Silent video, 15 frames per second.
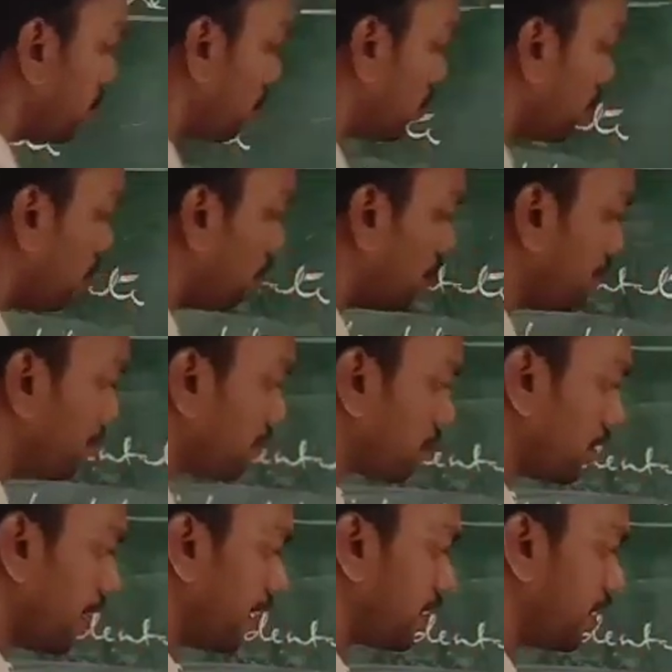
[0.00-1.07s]
So
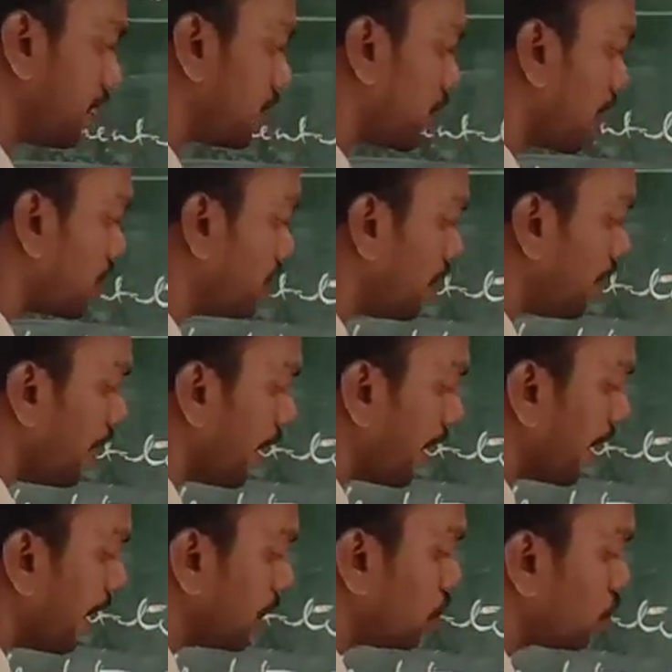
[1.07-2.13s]
let's see the structure:
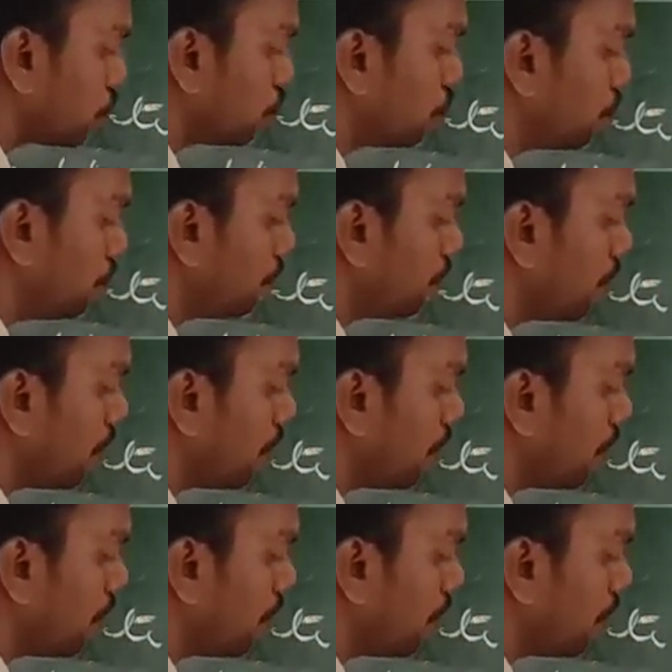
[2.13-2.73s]
NH2,